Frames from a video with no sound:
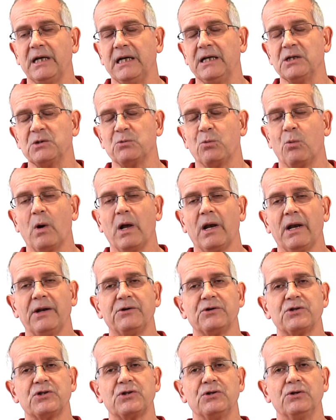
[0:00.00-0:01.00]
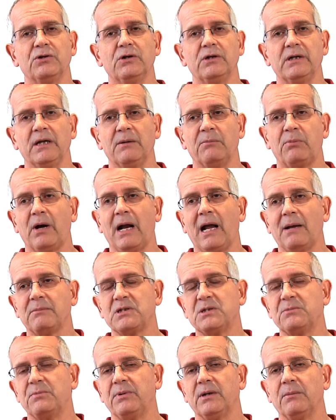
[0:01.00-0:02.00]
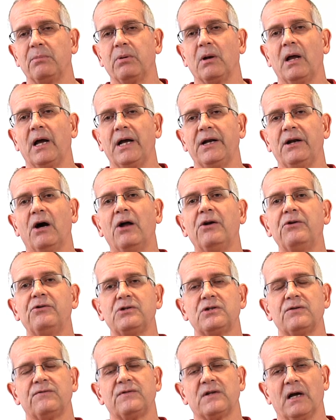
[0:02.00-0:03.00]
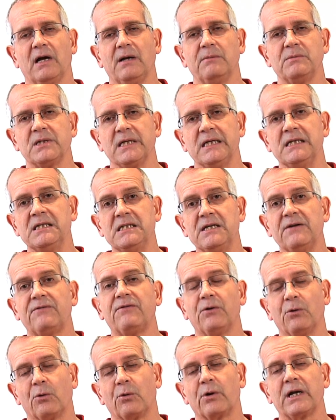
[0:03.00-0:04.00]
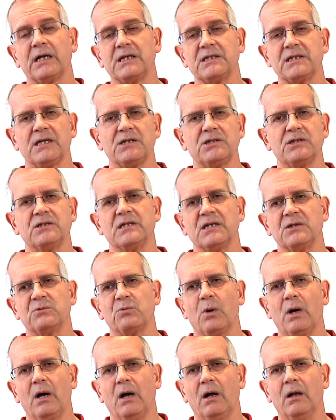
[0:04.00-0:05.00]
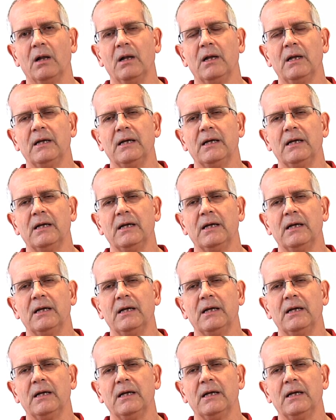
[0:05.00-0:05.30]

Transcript: it is well understood, and perhaps has been applied hundreds of times in different organizations as well.